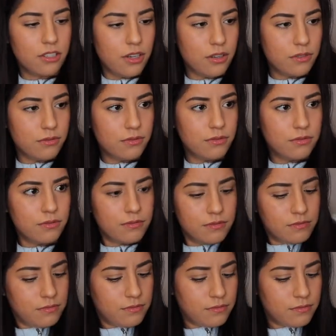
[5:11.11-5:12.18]
no
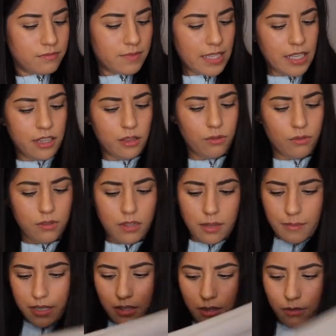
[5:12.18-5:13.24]

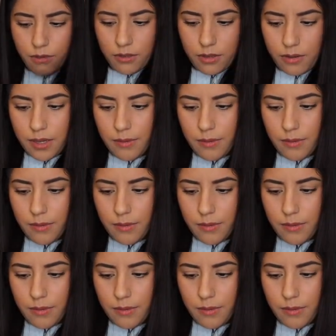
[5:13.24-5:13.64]
Lululemon logo.